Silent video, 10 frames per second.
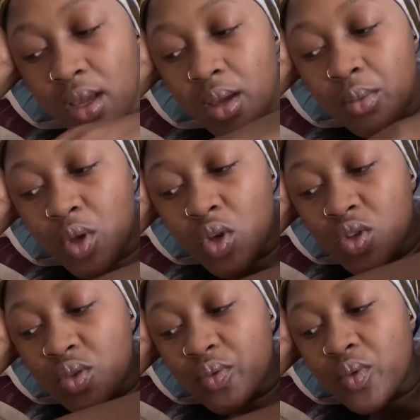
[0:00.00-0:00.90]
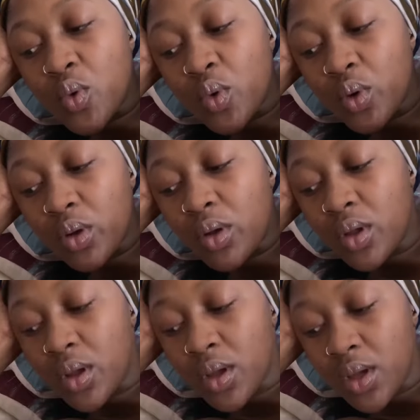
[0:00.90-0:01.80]
because of all
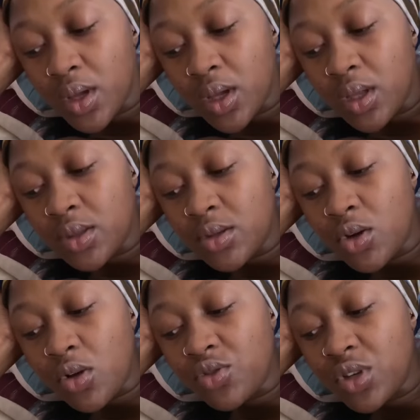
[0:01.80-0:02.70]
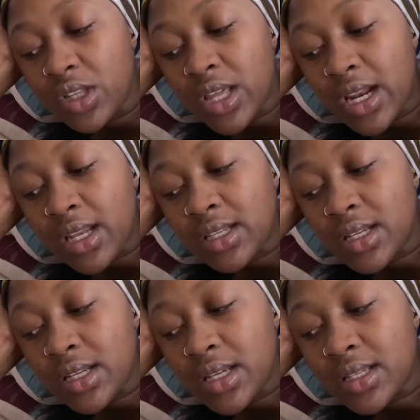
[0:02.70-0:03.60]
the laundry that I
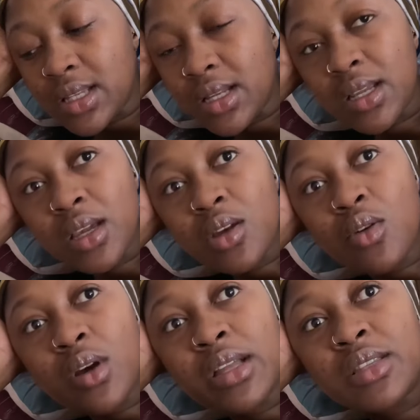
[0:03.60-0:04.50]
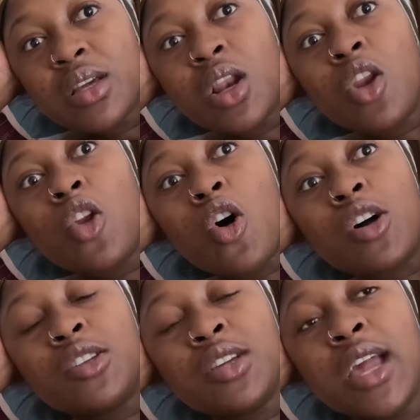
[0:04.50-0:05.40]
did yesterday yo it's a
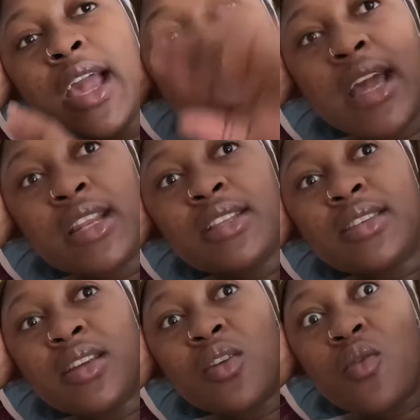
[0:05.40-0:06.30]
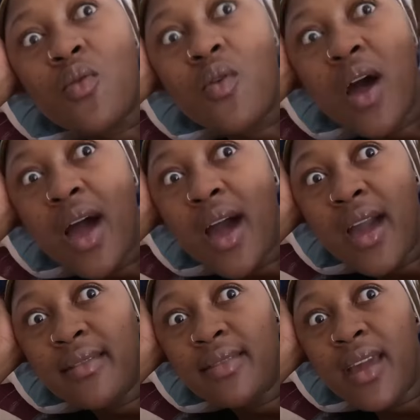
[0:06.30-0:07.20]
lot and it's sitting
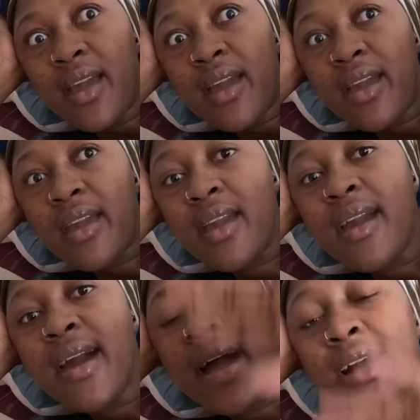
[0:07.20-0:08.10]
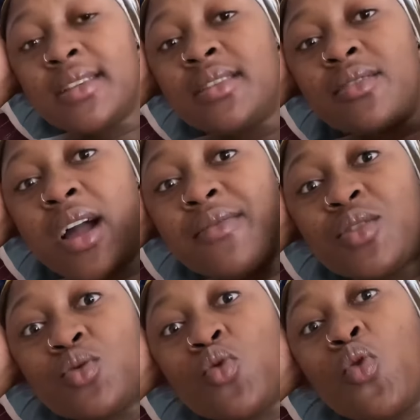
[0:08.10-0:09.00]
right there I still have
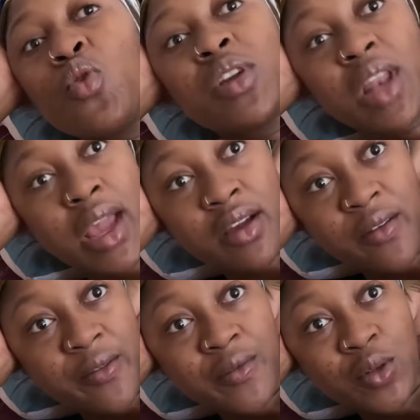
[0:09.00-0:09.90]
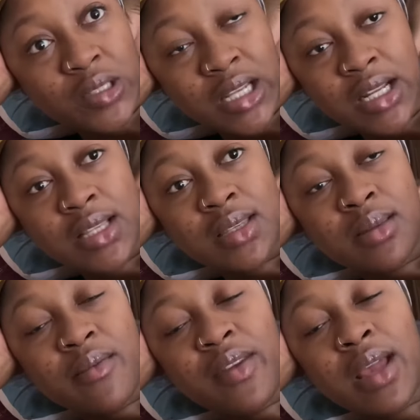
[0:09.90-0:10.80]
to go and like fold it and
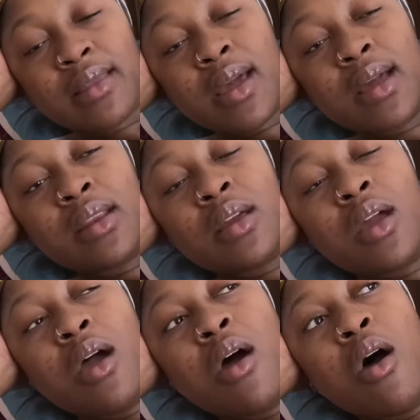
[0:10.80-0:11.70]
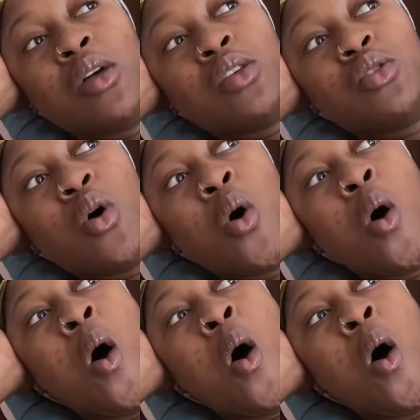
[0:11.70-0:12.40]
stuff like that so